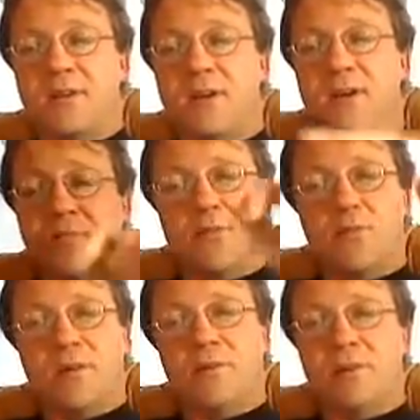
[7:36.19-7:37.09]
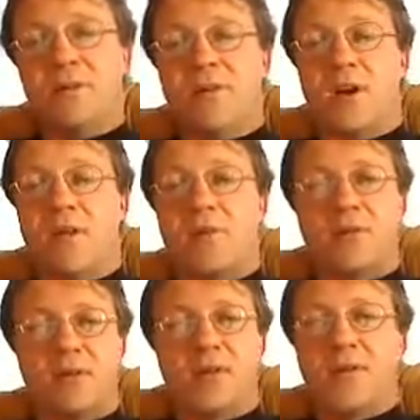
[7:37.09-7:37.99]
Talk whatever you're going to talk
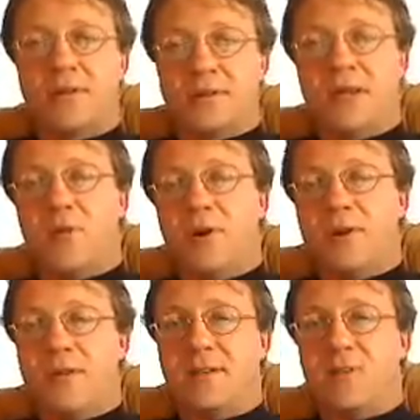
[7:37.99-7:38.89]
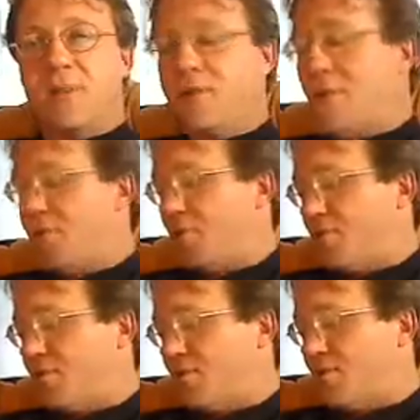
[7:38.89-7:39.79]
about, say it what it is. Don't beat around the
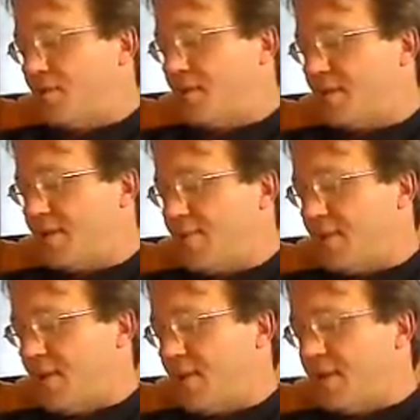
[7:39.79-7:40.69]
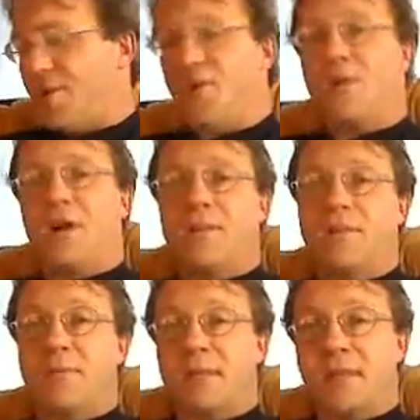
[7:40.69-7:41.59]
bush. Don't call it
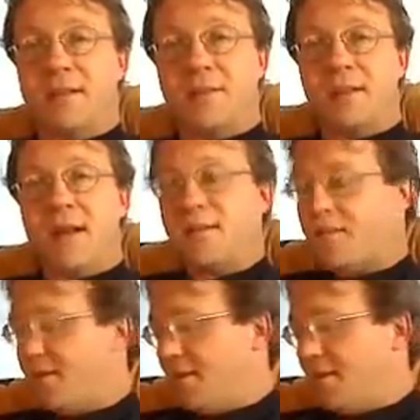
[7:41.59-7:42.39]
something that it's not.